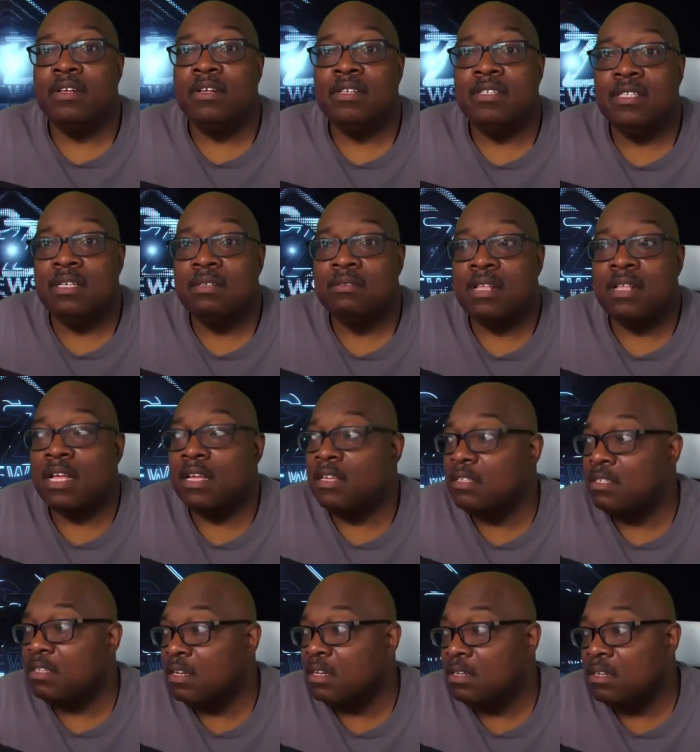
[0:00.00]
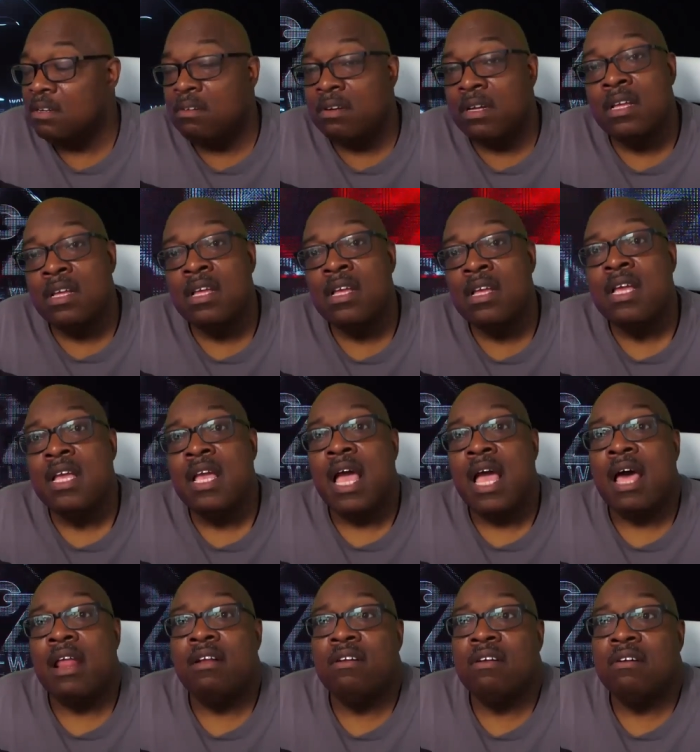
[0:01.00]
He seems like he's going to do it.
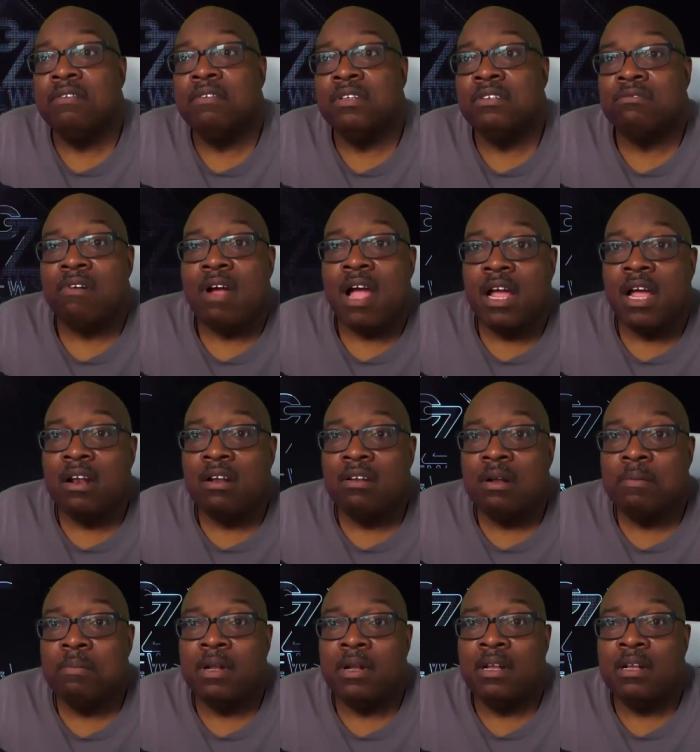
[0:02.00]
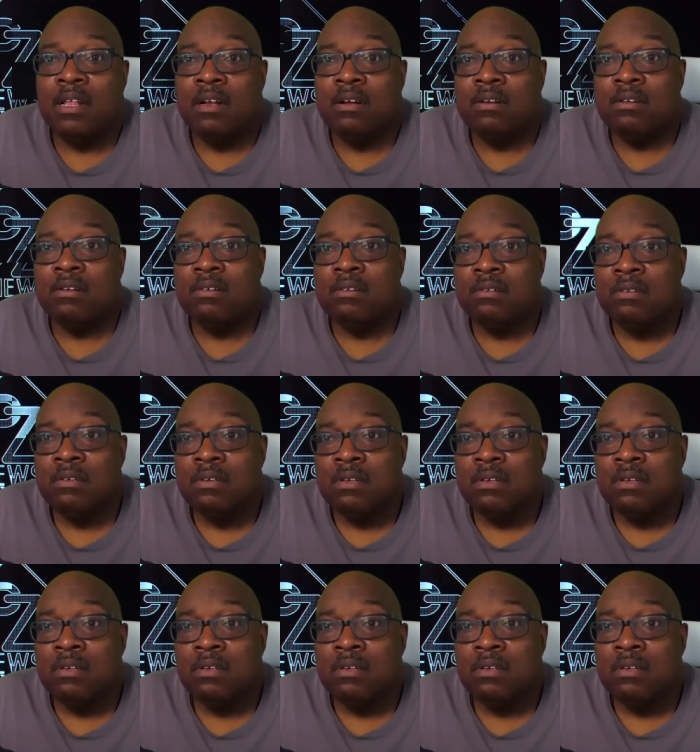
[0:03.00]
I don't know if he's riding on a political